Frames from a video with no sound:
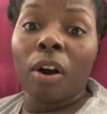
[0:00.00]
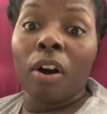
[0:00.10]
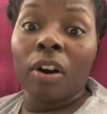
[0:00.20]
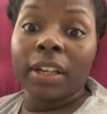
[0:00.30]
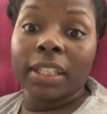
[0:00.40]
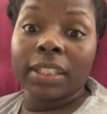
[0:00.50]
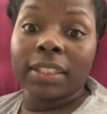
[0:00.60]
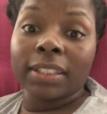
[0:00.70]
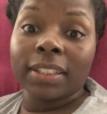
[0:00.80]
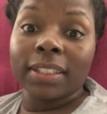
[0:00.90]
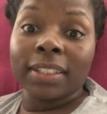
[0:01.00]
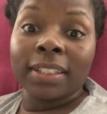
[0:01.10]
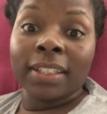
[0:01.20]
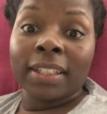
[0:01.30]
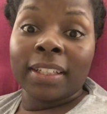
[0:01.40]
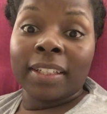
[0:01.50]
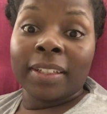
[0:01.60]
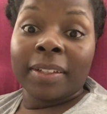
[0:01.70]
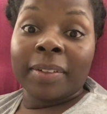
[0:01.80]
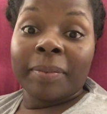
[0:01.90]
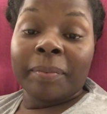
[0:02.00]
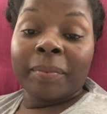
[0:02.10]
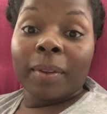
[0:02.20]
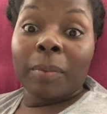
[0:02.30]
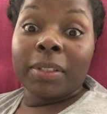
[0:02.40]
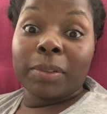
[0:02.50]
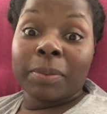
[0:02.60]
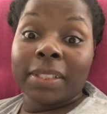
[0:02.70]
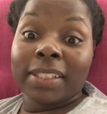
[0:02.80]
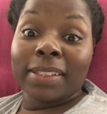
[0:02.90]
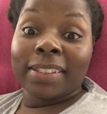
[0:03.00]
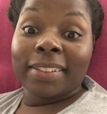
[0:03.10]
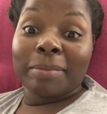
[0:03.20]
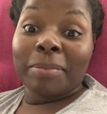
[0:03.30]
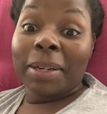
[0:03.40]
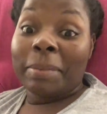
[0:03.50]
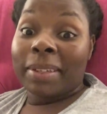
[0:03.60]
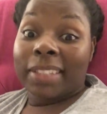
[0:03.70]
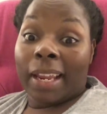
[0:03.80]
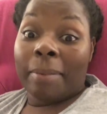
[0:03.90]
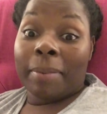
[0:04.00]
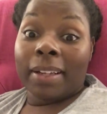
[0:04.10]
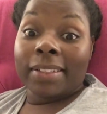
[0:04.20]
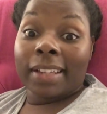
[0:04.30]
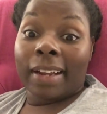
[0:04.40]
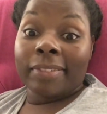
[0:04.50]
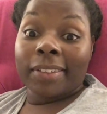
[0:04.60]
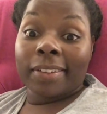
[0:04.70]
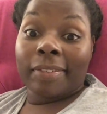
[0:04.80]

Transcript: August, which was pretty much 8 months after the